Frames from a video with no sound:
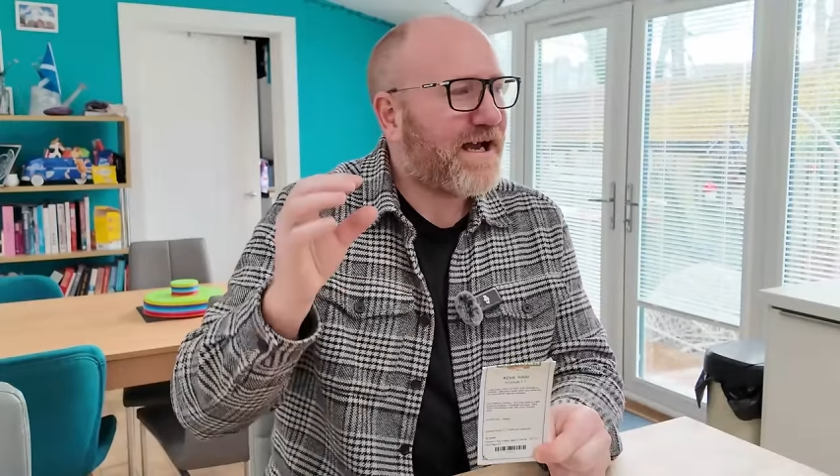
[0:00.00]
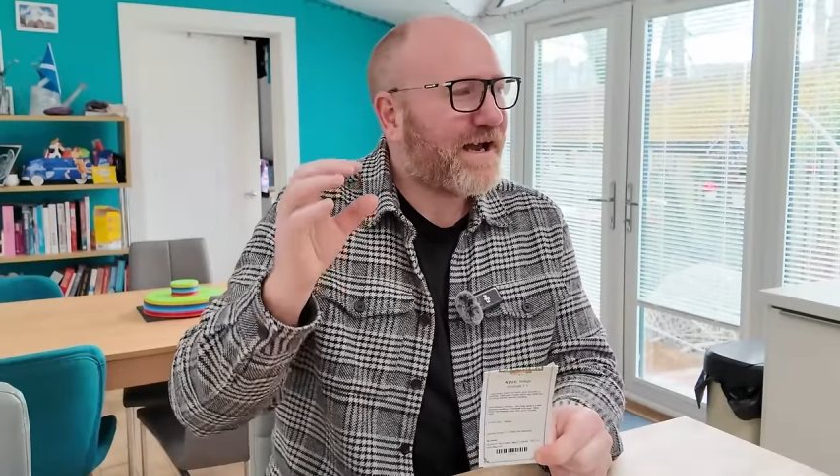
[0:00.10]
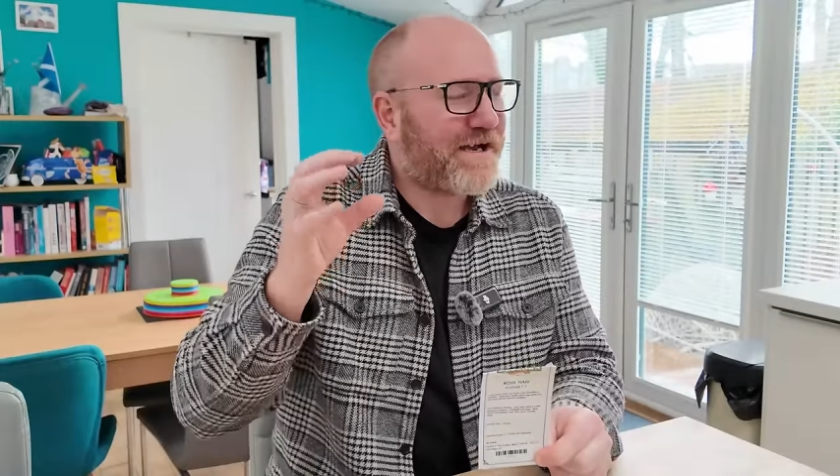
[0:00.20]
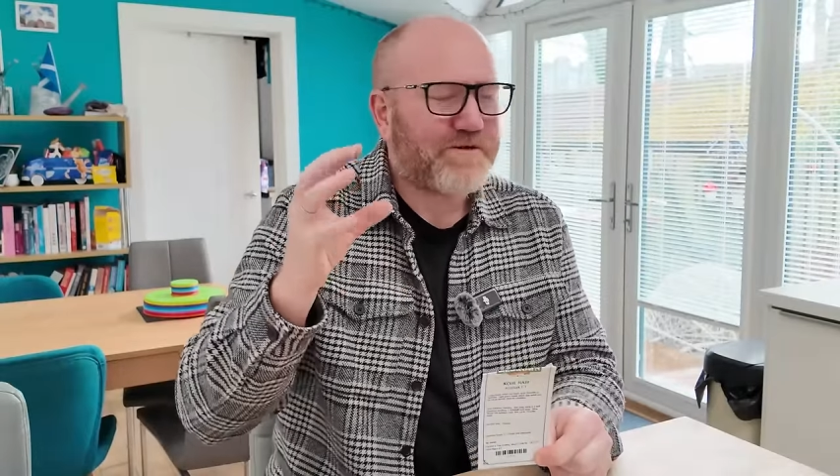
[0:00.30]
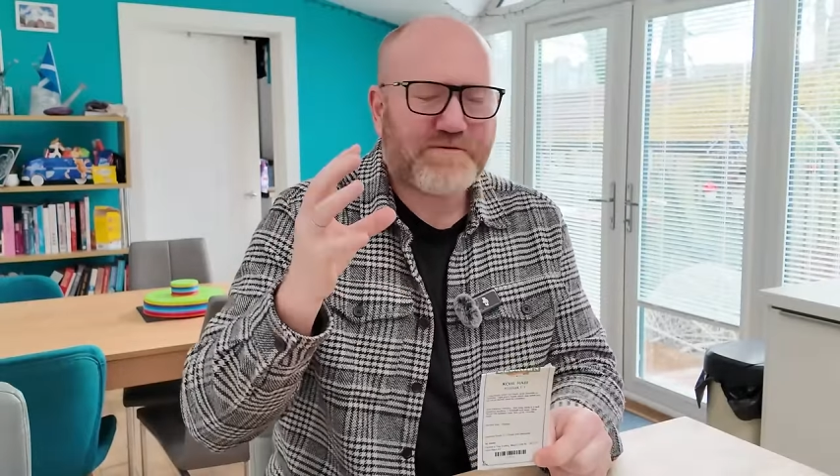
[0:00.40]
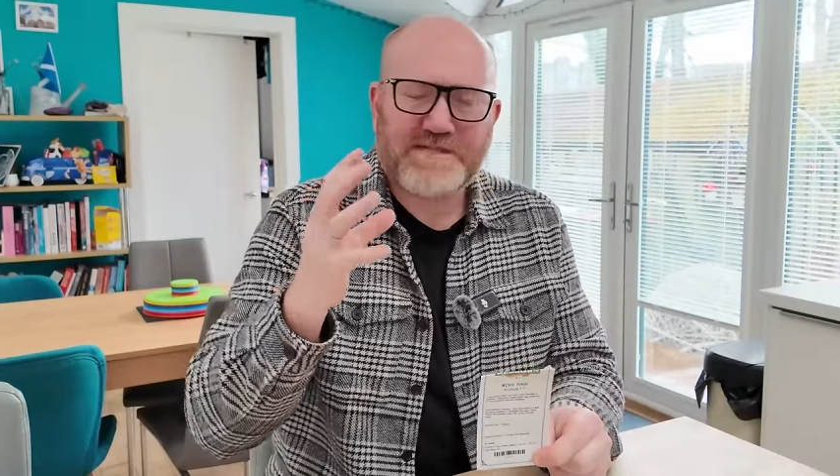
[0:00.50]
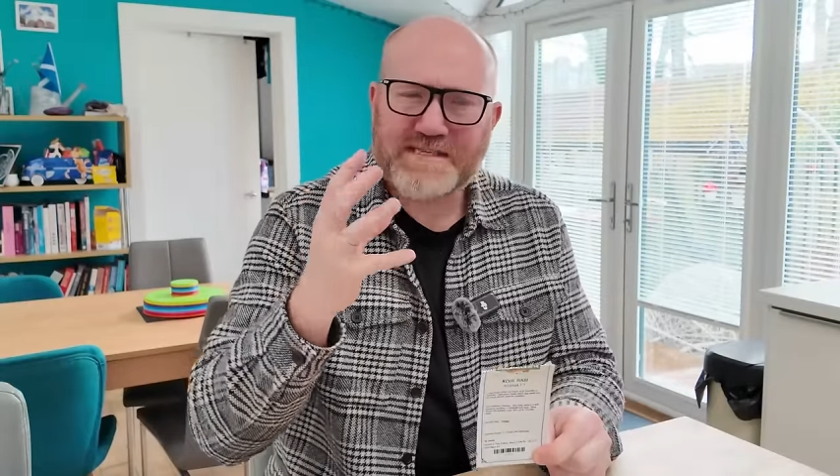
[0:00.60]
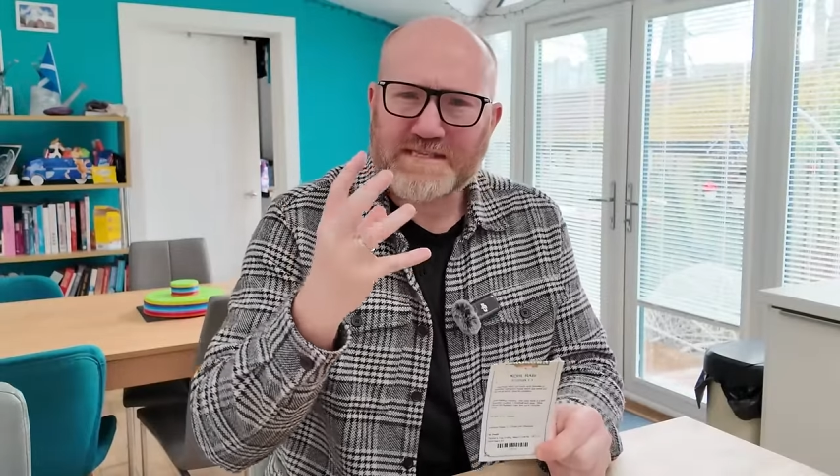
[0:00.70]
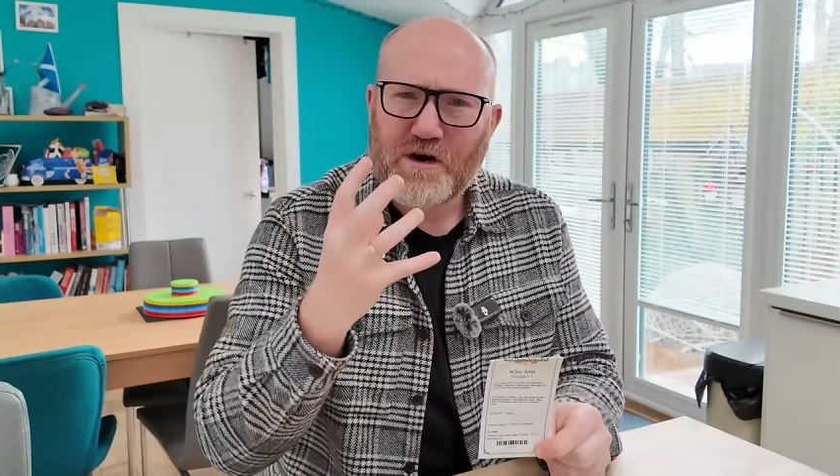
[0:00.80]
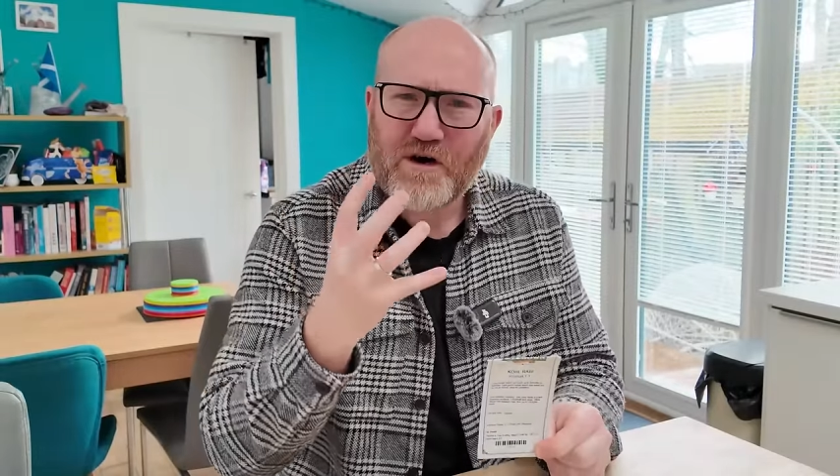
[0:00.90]
it goes
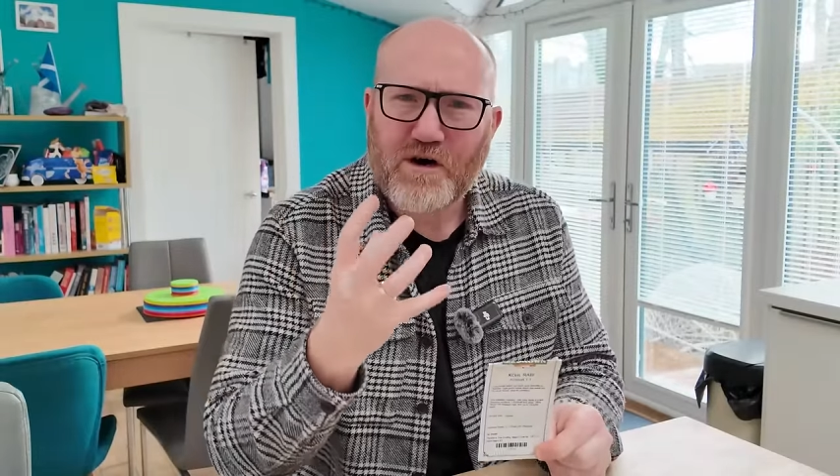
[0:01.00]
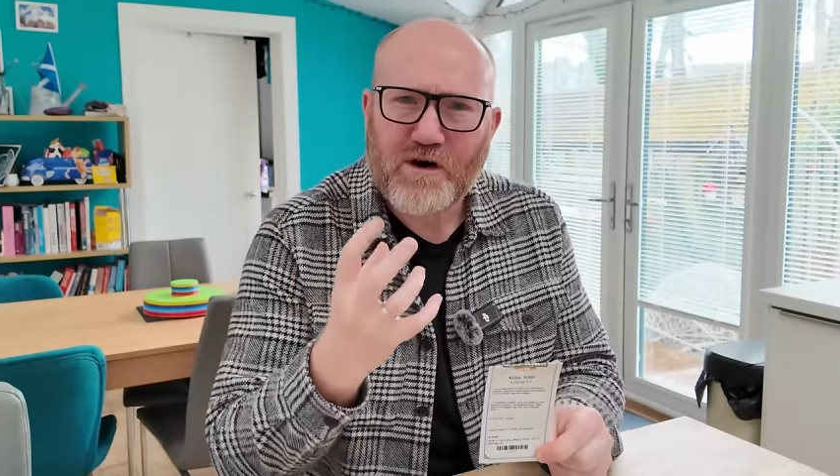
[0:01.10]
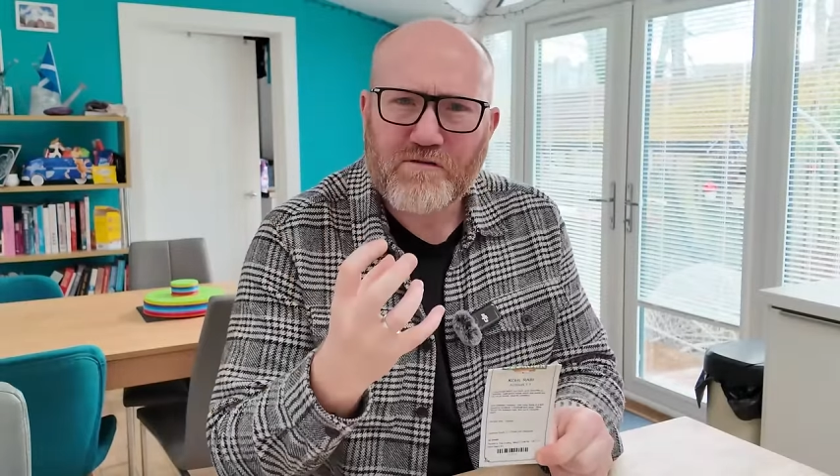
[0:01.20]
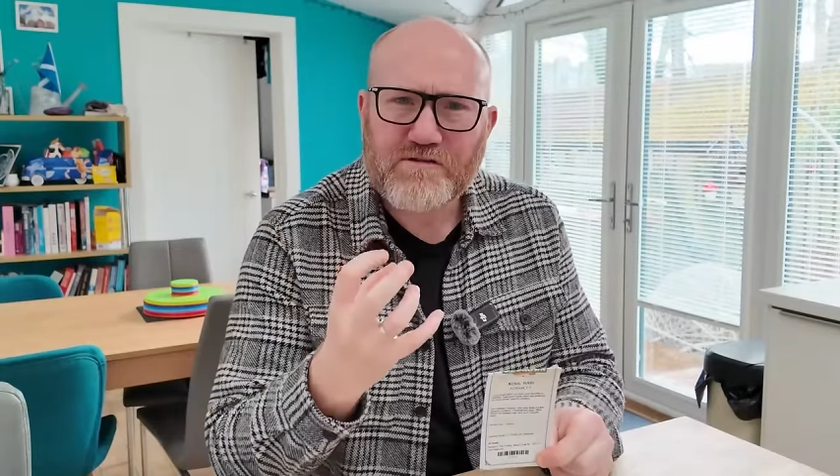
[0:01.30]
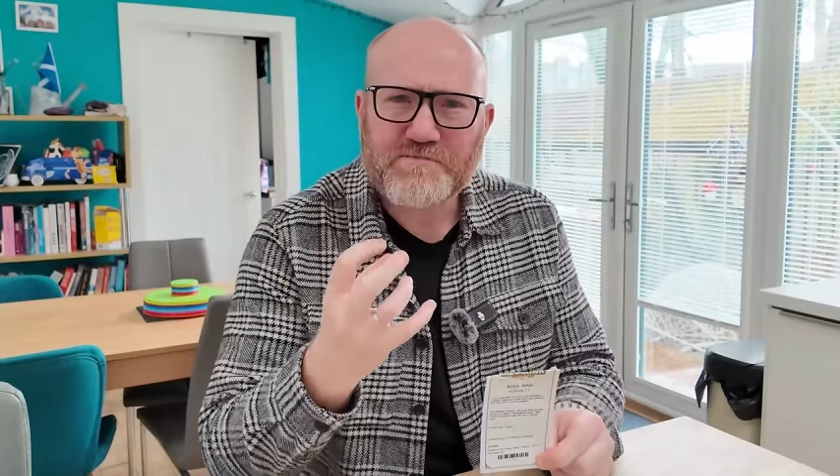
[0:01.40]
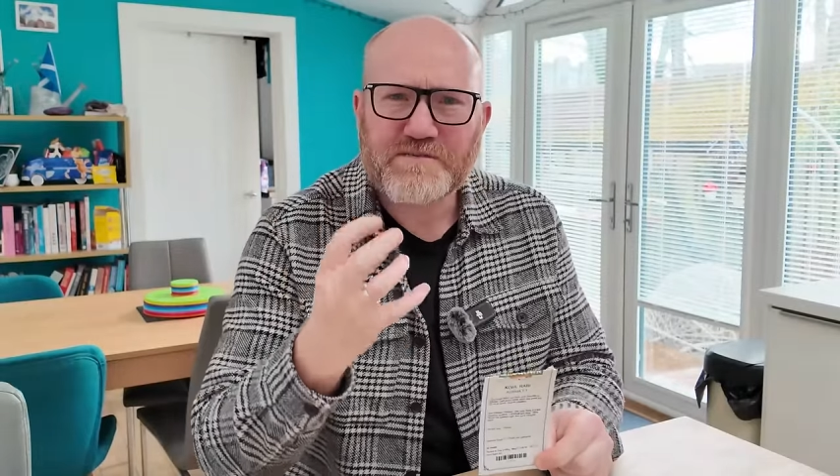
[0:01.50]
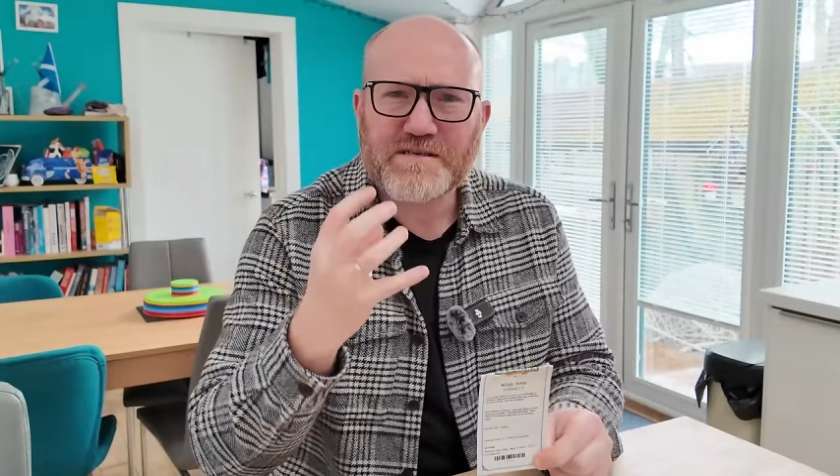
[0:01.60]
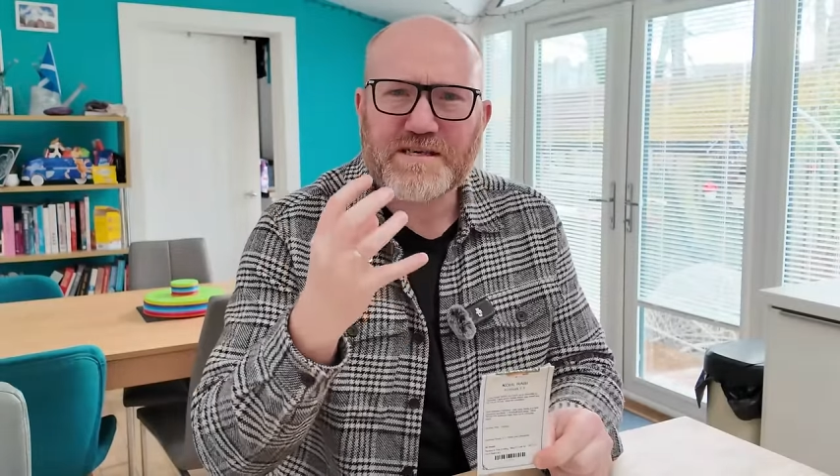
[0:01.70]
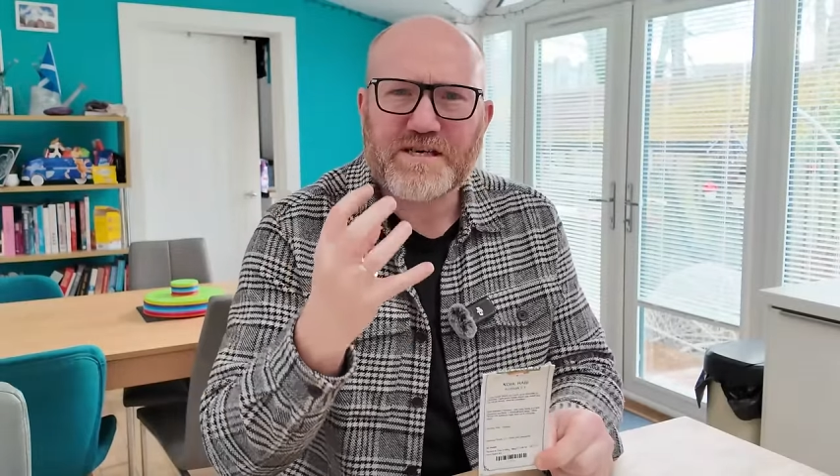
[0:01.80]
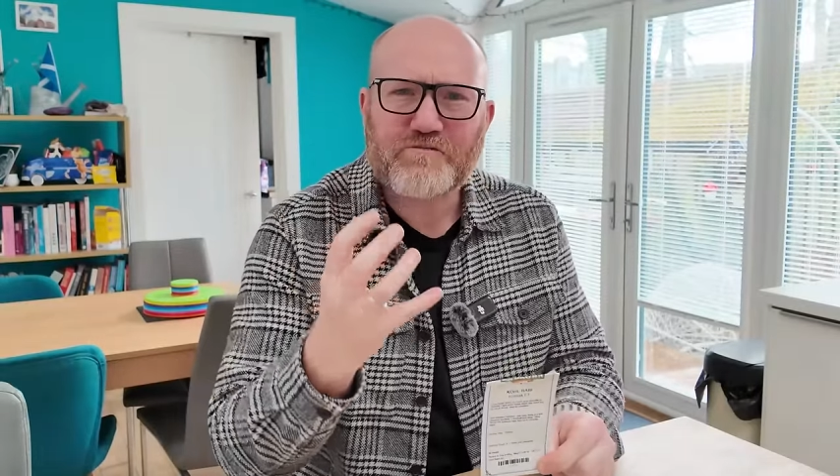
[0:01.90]
this
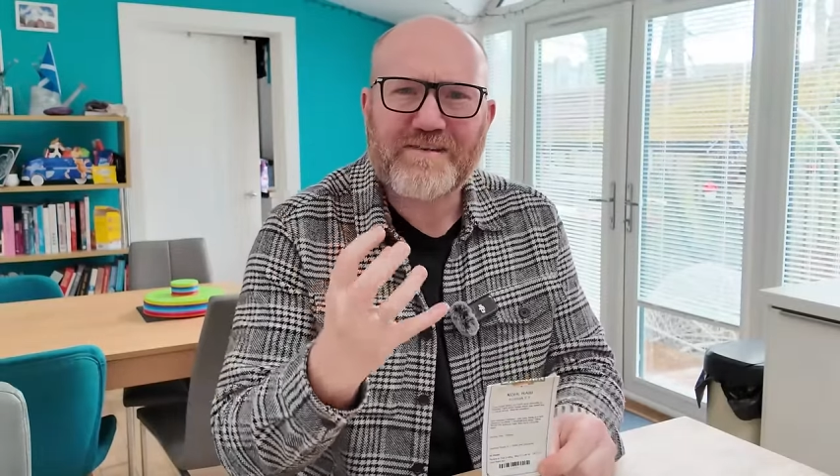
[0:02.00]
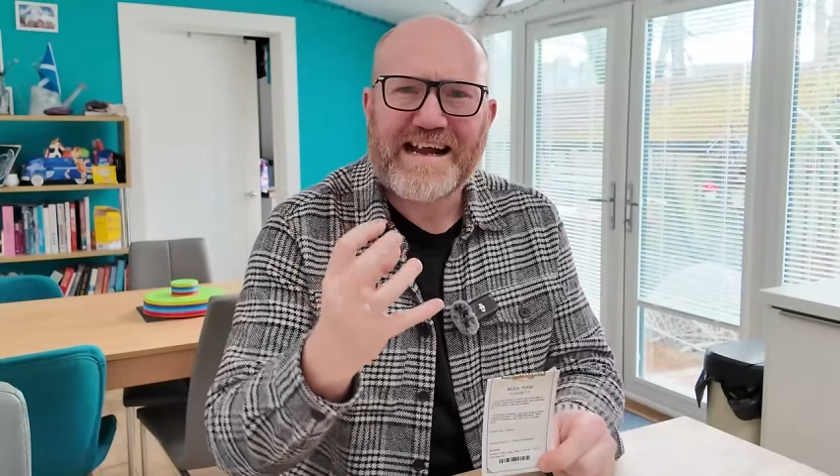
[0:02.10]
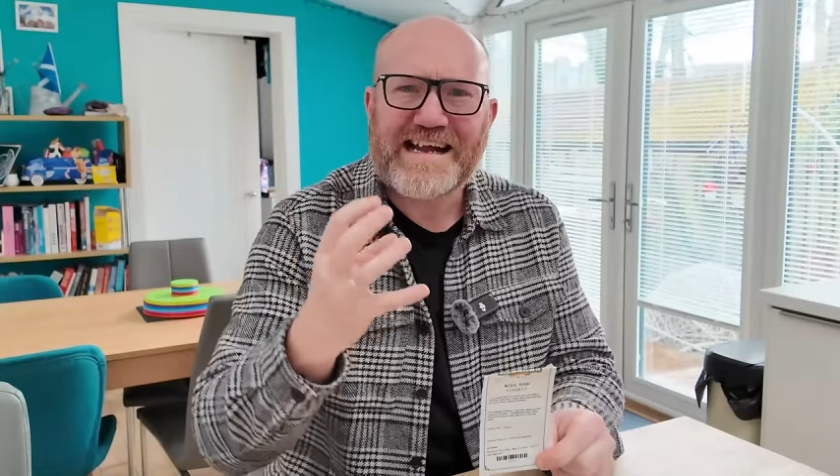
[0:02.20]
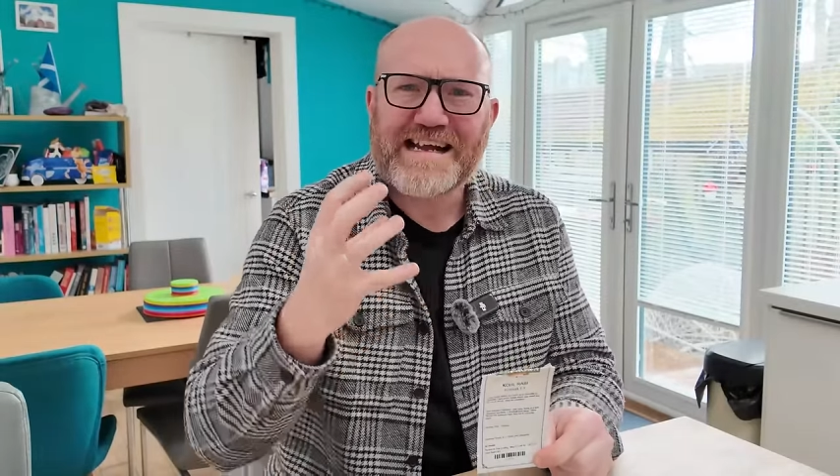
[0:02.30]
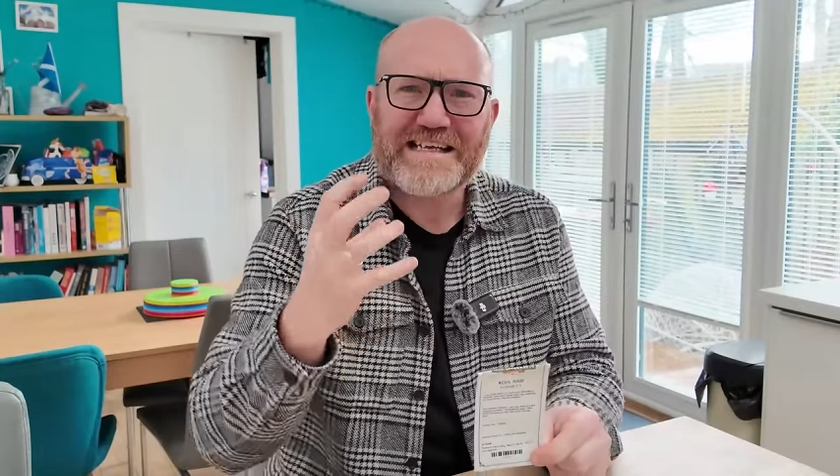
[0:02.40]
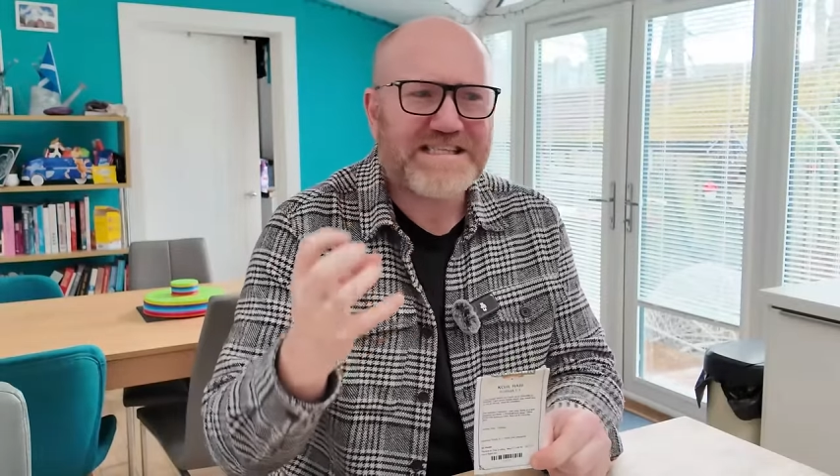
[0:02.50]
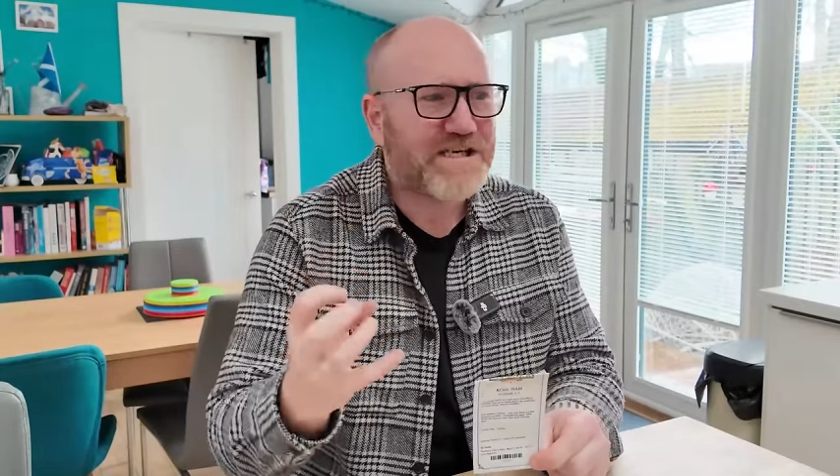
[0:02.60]
horrible, grainy,